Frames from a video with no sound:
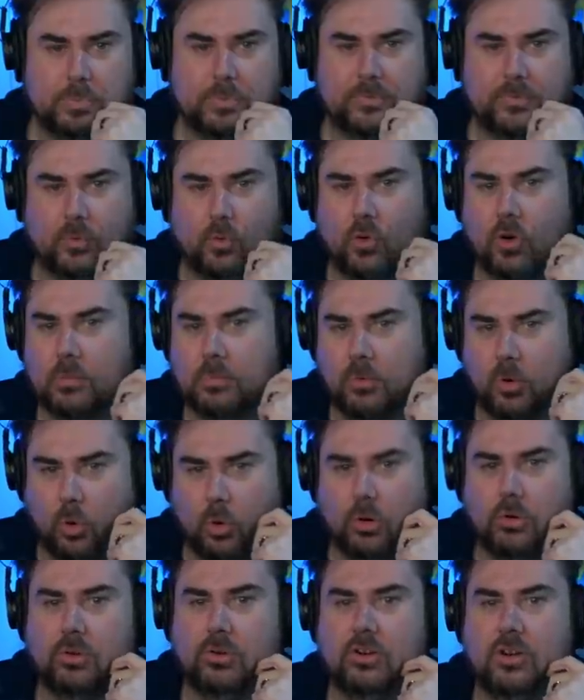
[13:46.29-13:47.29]
perform
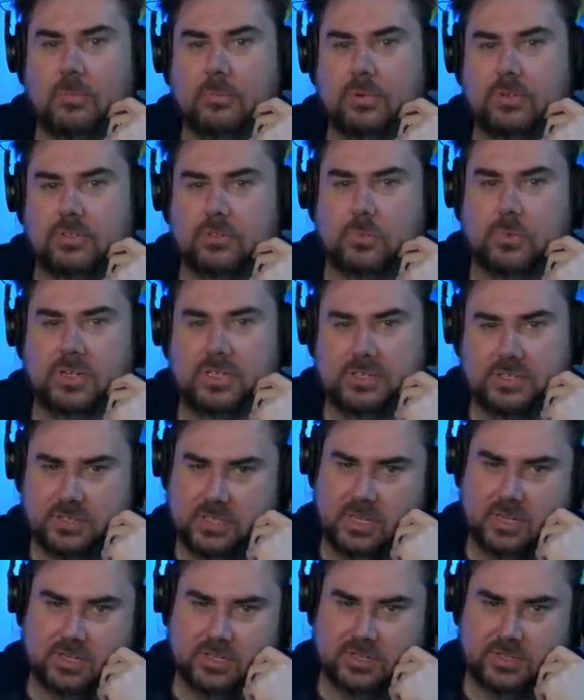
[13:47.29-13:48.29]
order number
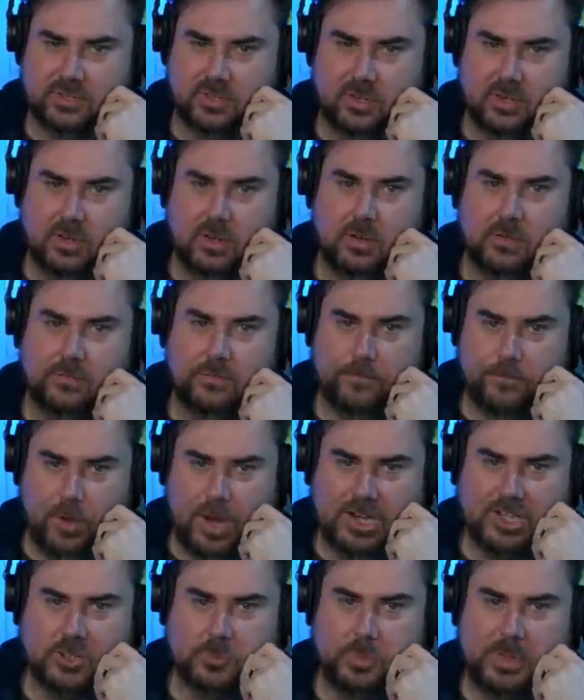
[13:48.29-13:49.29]
26? Okay.
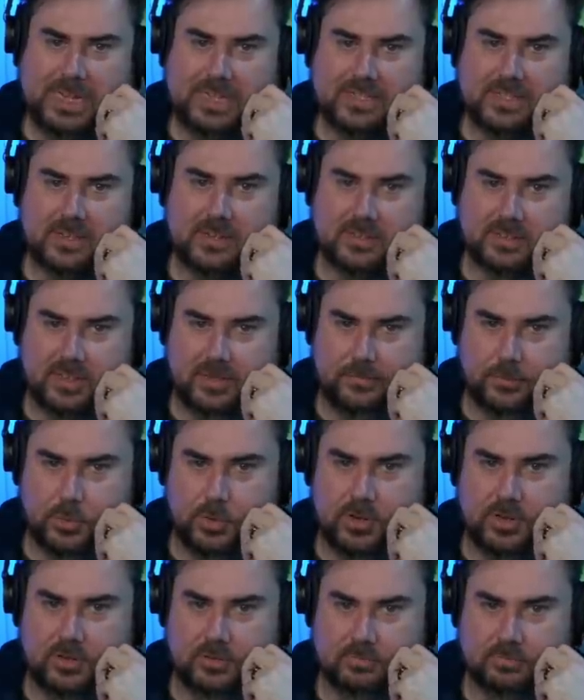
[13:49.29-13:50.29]
Fresh pizza
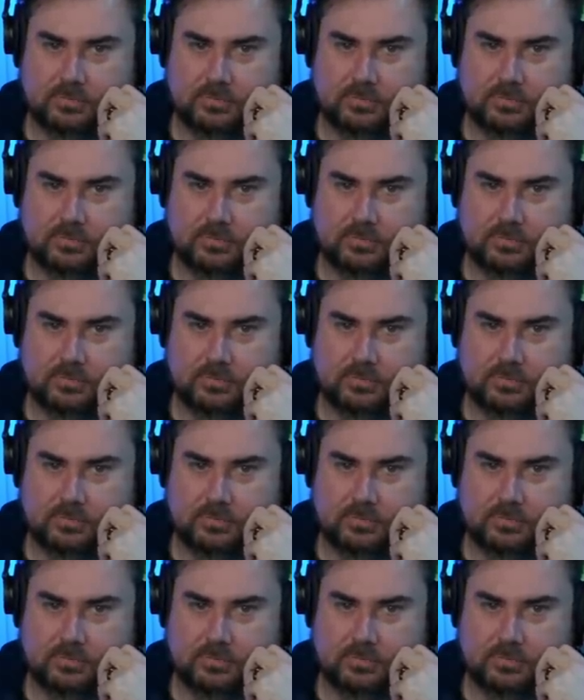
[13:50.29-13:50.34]
delivery.